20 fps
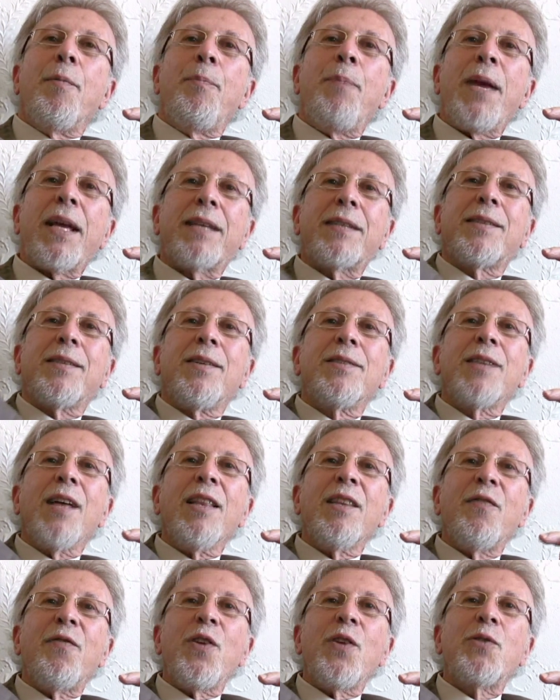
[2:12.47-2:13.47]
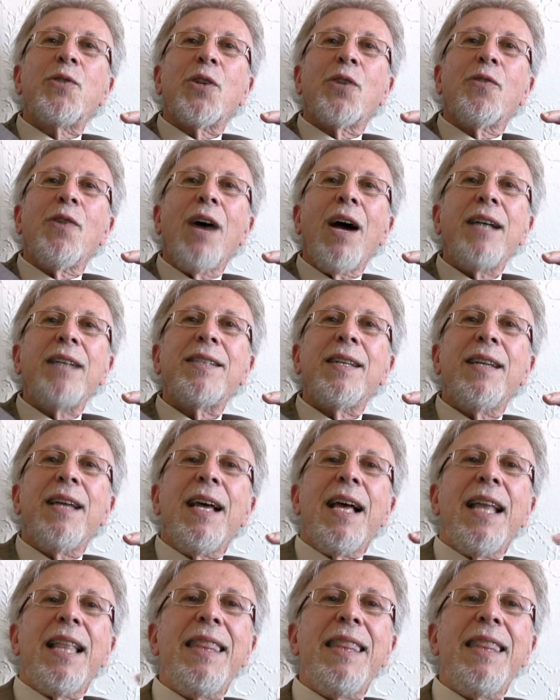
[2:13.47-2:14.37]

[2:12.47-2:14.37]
pixels on the future horizon,